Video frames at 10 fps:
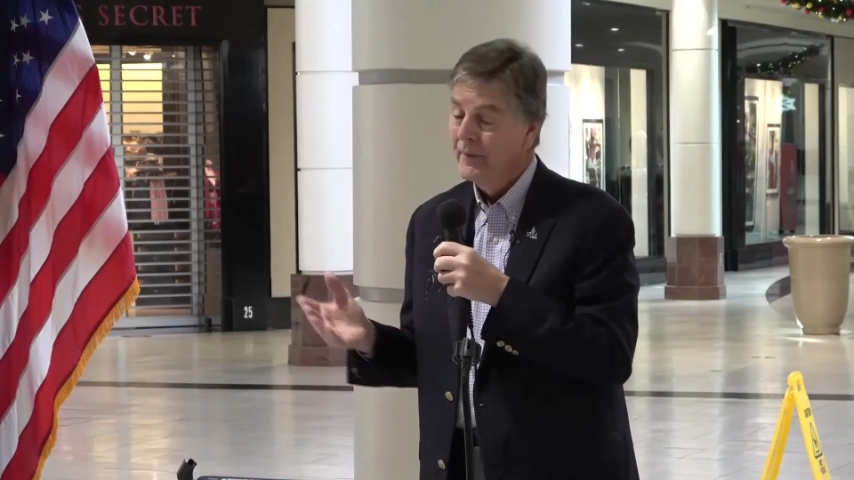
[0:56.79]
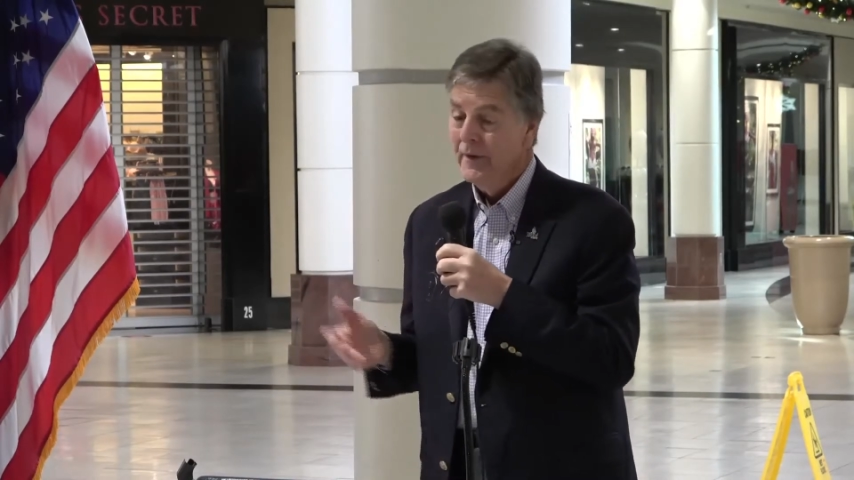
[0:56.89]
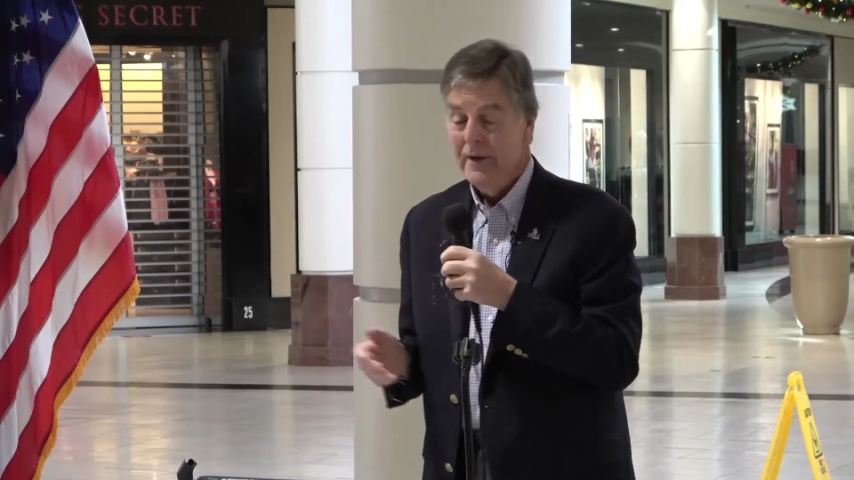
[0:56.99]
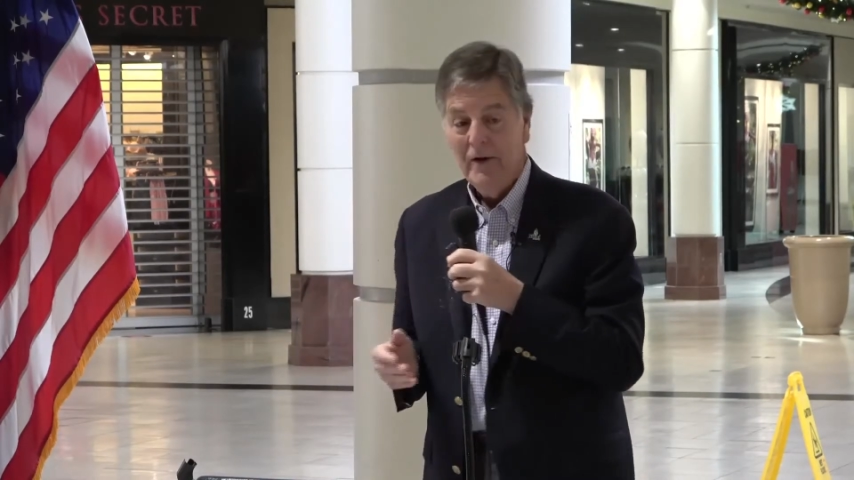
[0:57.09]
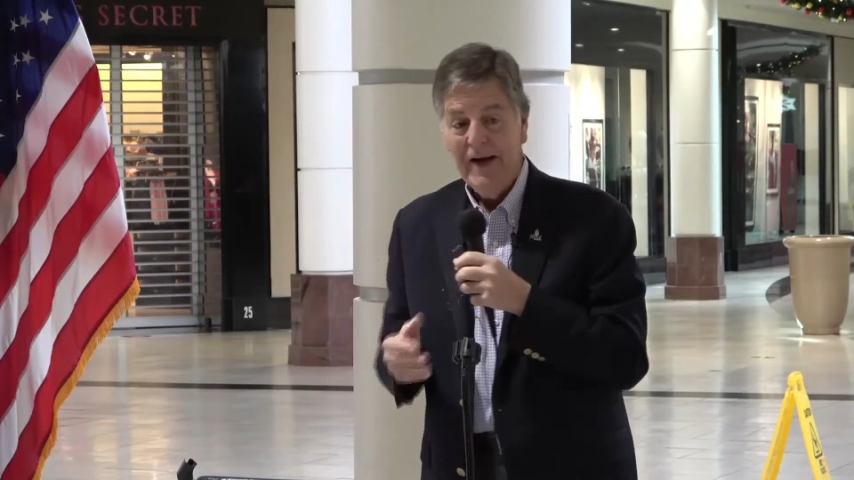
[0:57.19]

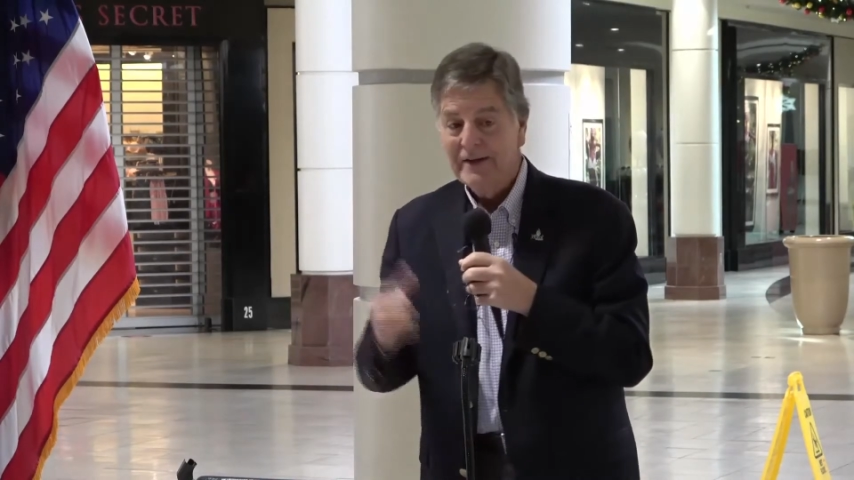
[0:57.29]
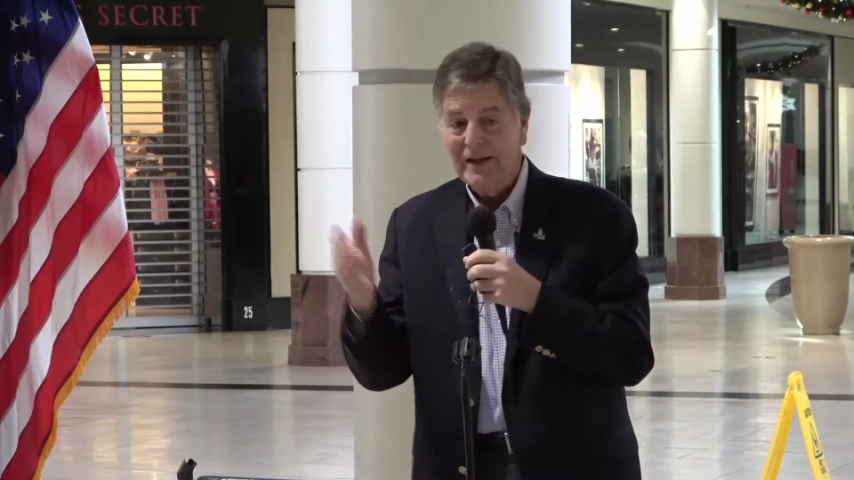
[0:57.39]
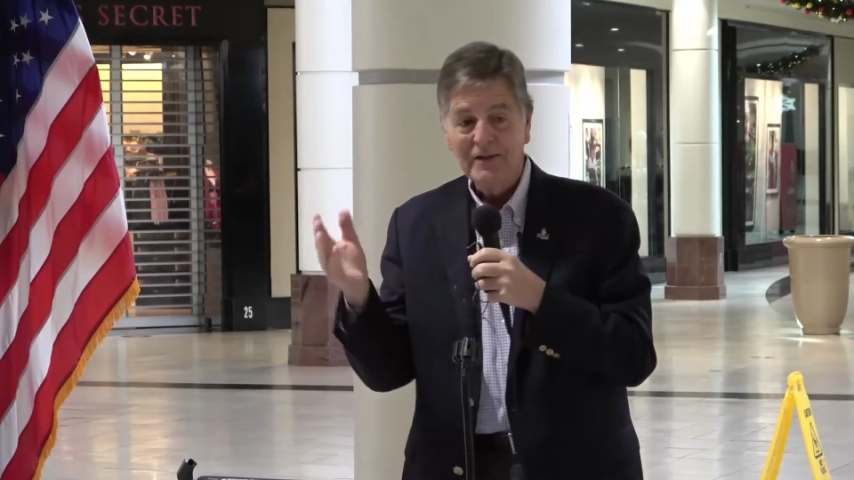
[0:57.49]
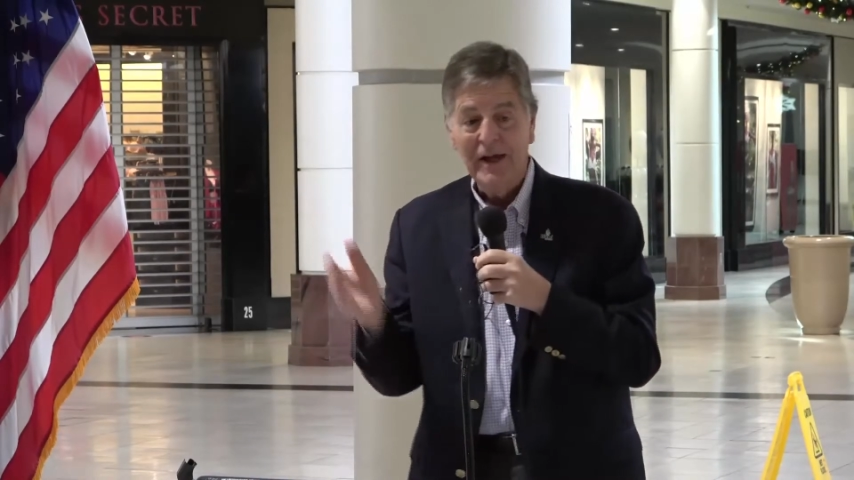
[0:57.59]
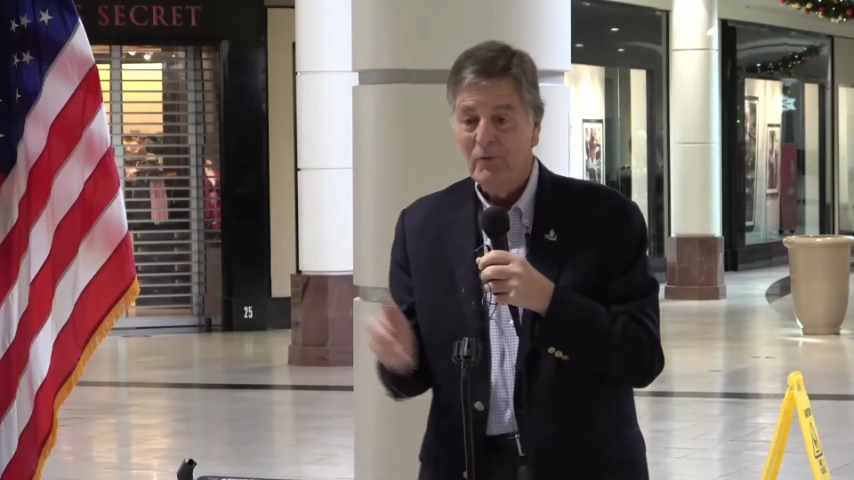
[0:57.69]
You know, as I
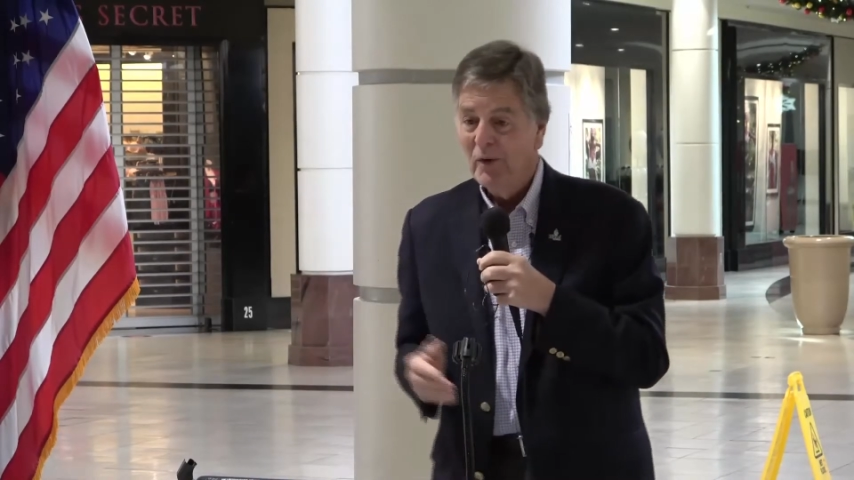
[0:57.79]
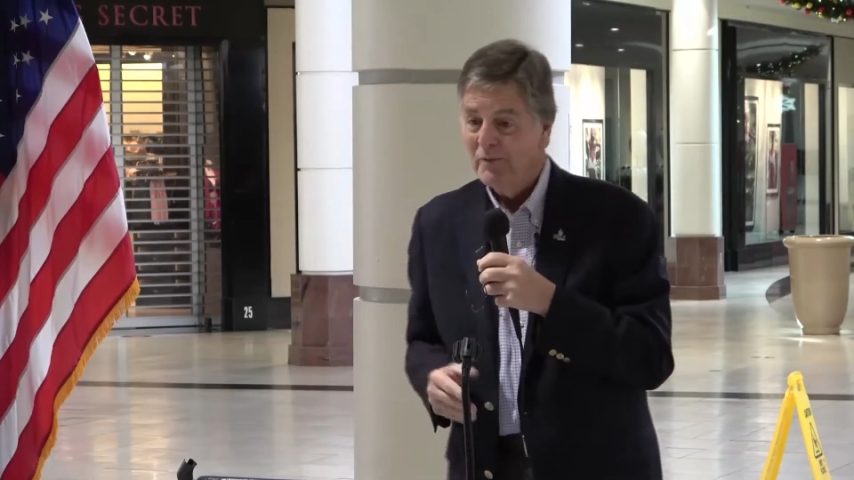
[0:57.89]
said,